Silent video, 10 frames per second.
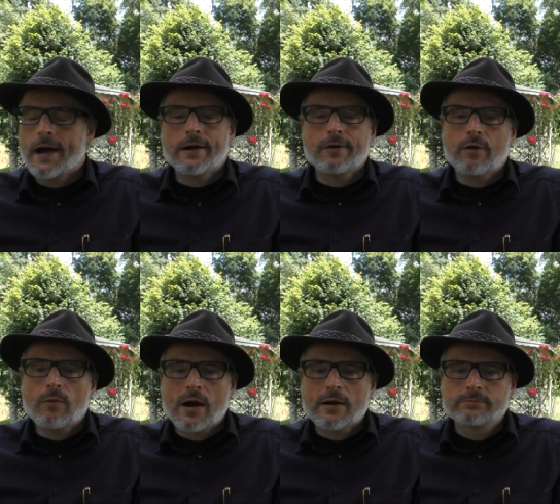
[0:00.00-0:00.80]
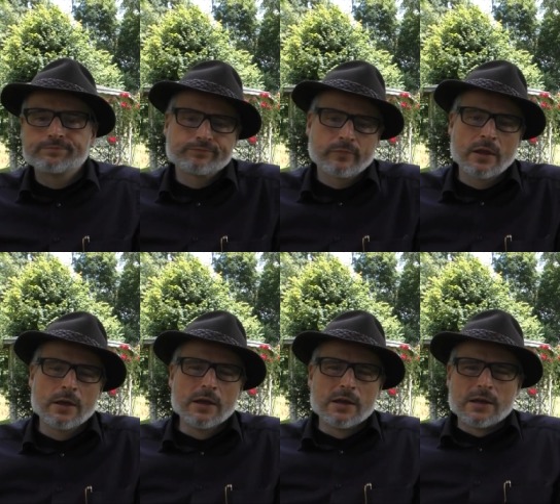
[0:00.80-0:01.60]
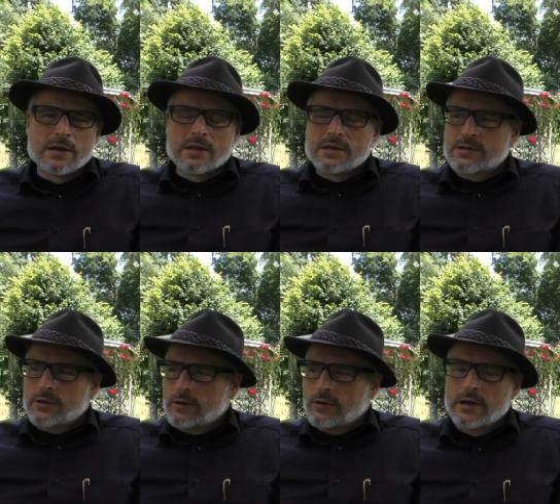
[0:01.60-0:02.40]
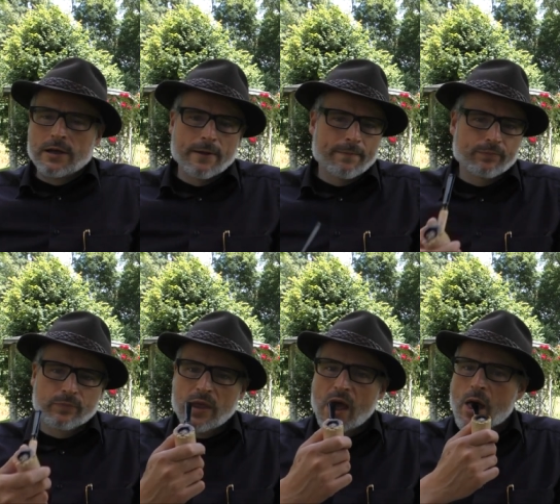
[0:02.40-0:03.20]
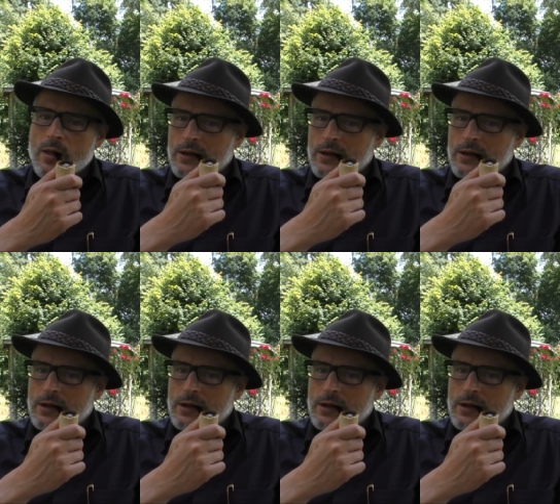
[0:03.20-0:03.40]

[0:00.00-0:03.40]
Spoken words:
I don't know why. So, yeah.